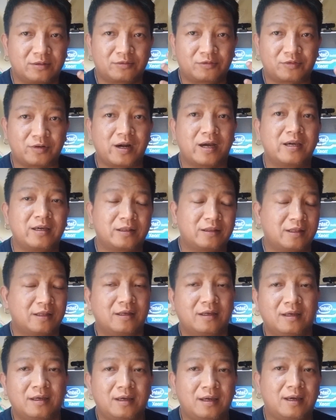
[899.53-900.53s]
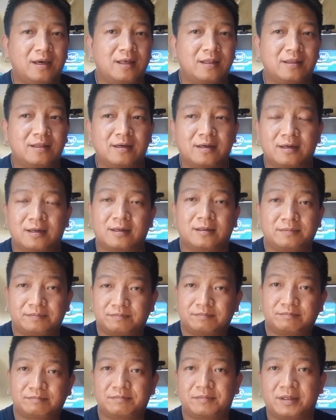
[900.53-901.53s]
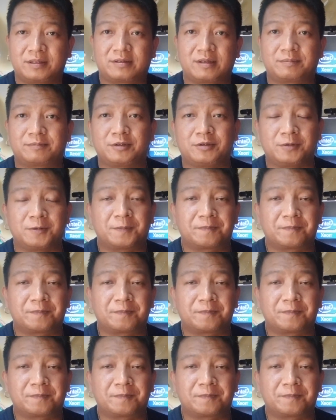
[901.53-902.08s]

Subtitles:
Try it, and it's up to you.